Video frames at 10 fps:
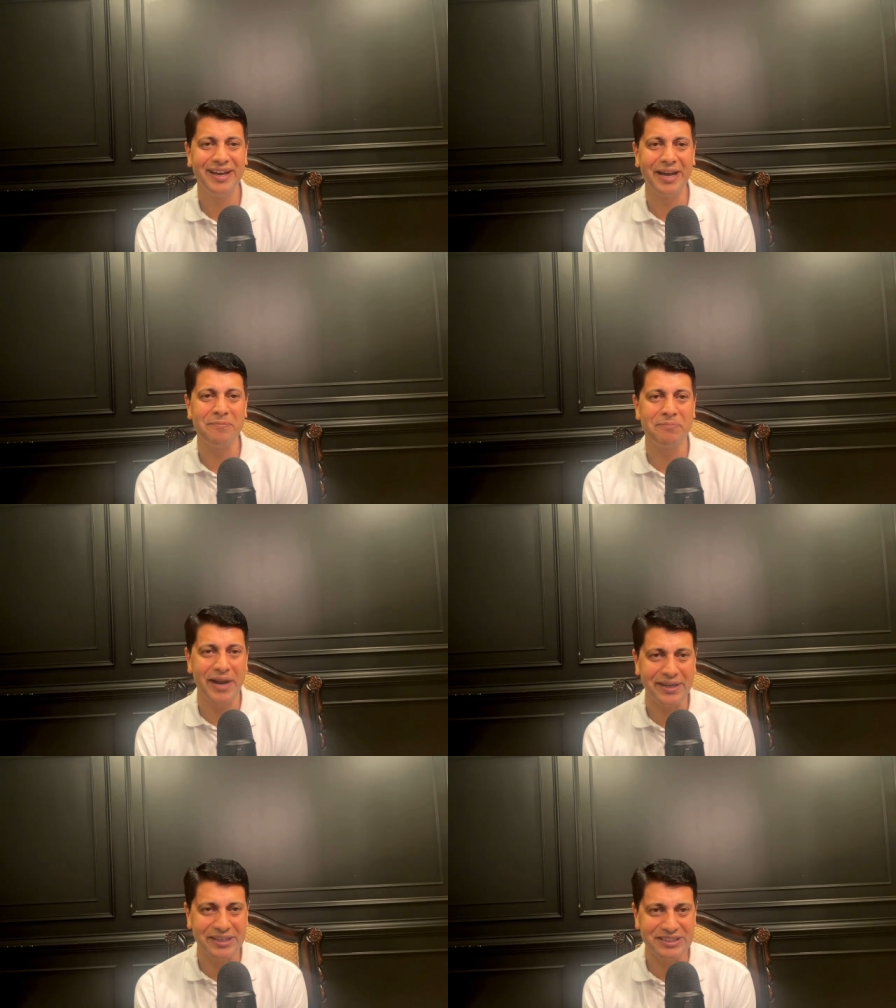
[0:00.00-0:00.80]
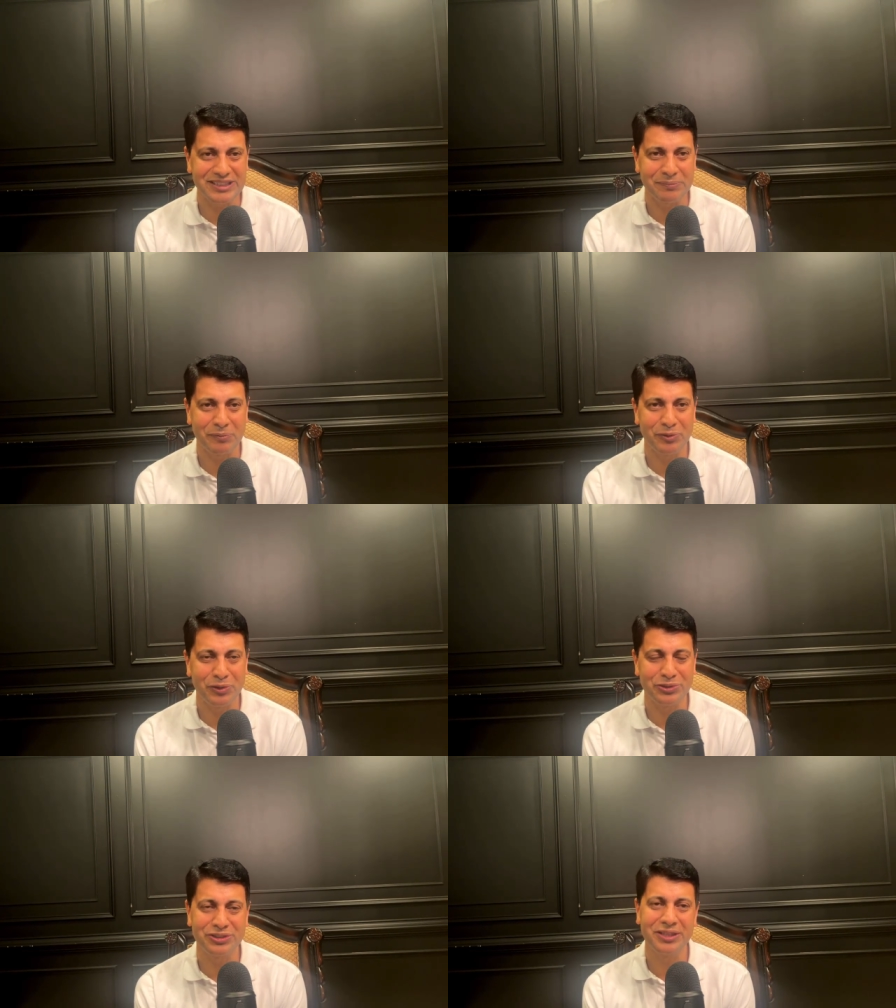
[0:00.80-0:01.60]
and practice some of
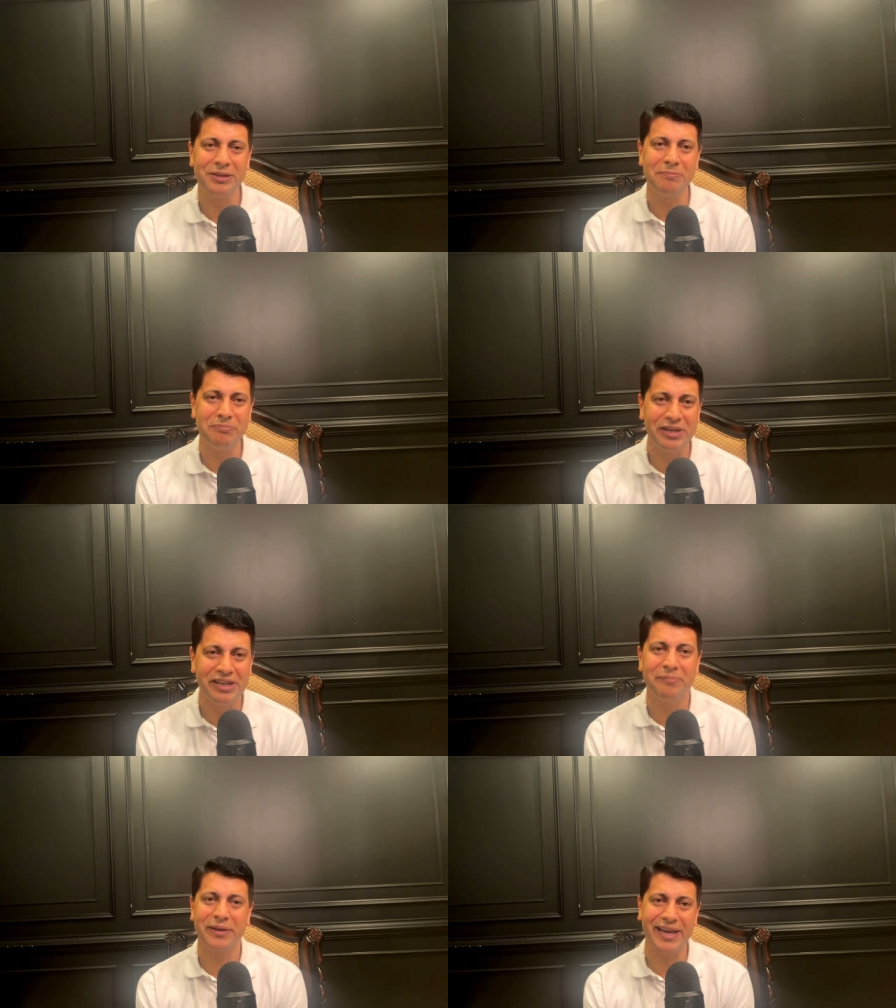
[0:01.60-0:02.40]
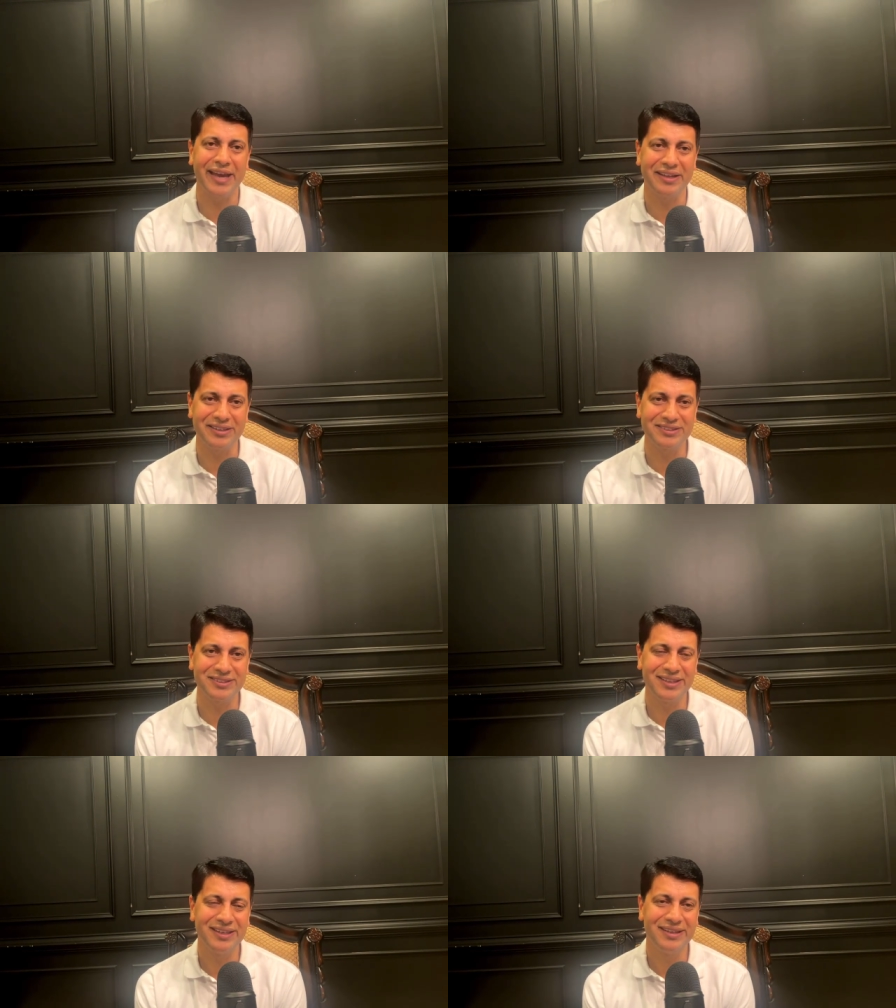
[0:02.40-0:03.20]
those breathing
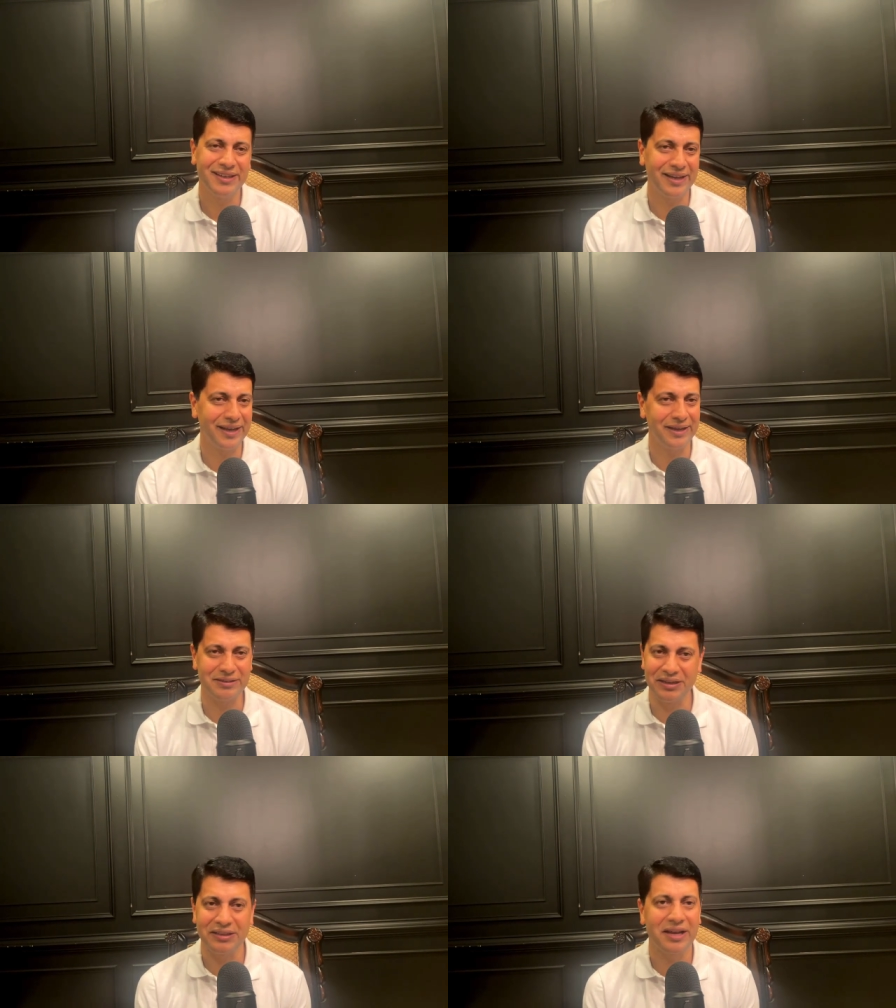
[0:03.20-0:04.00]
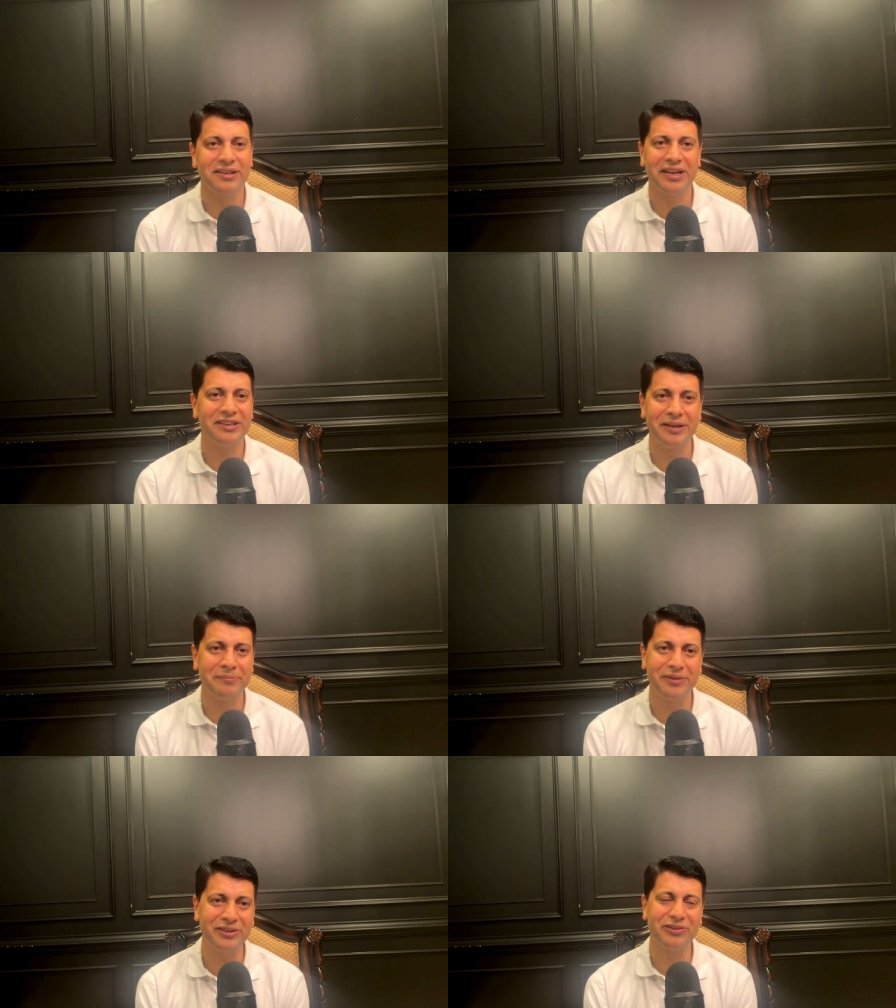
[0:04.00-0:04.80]
mechanics and inculcate
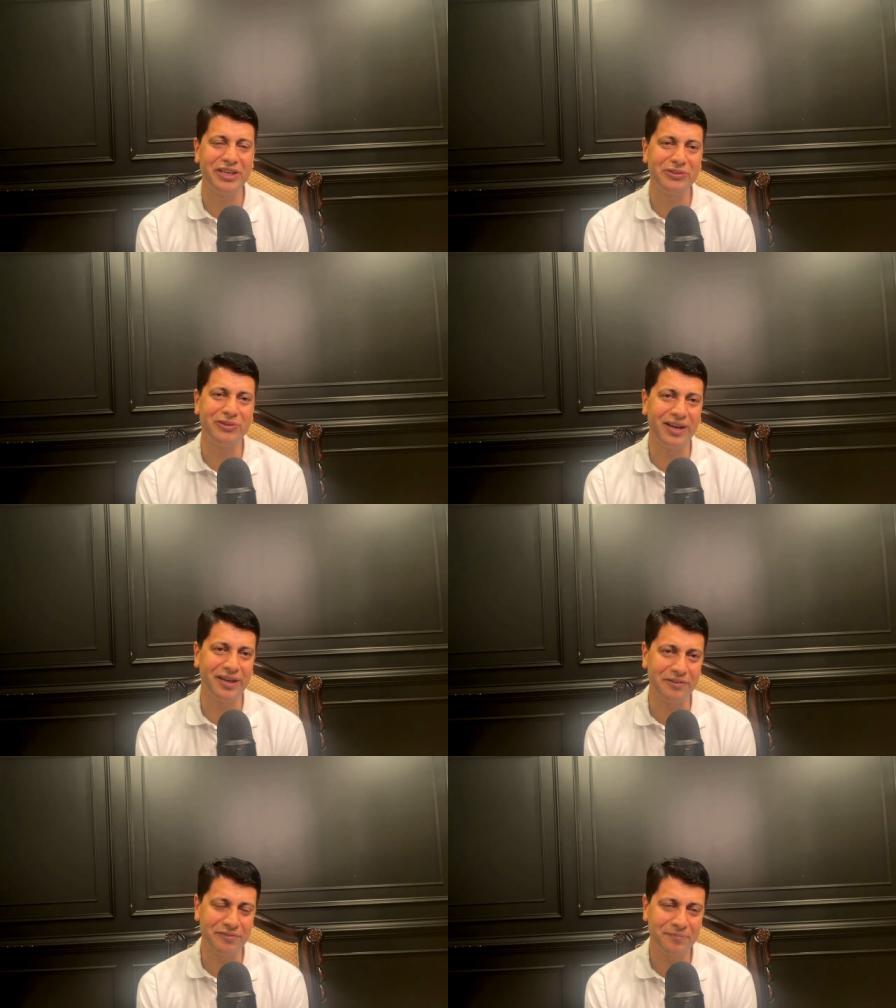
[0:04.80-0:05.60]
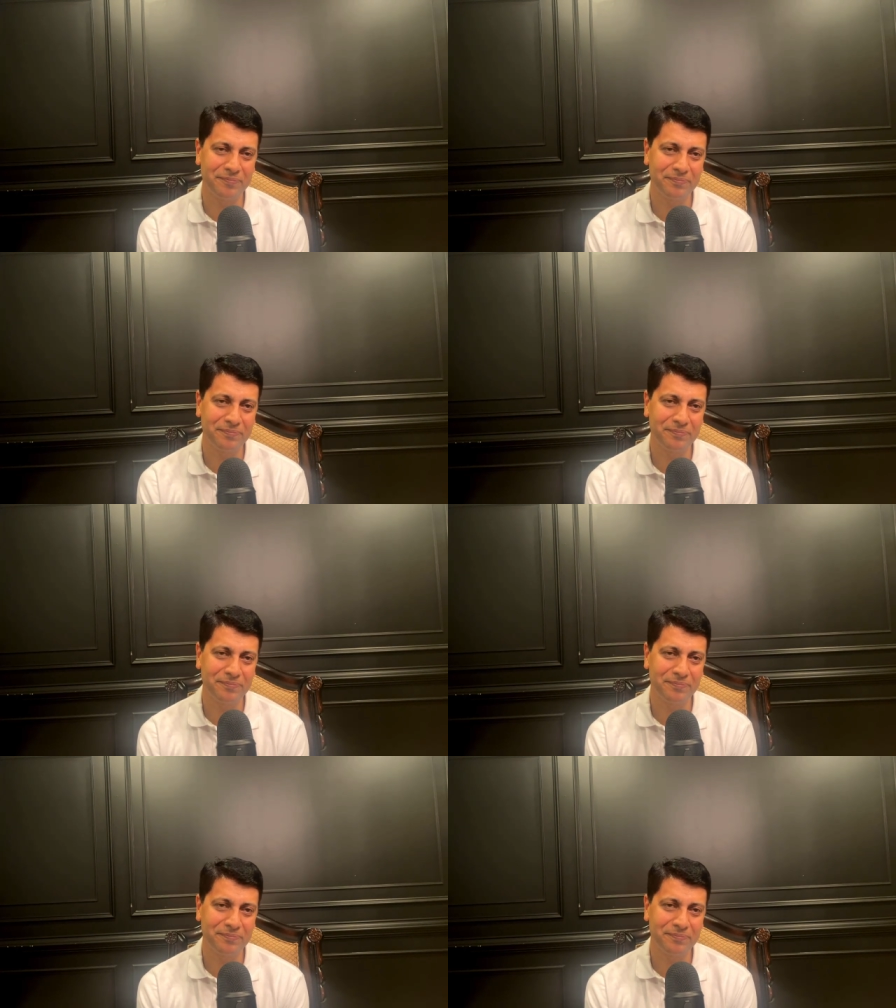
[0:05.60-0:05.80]
them in your day-to-day life.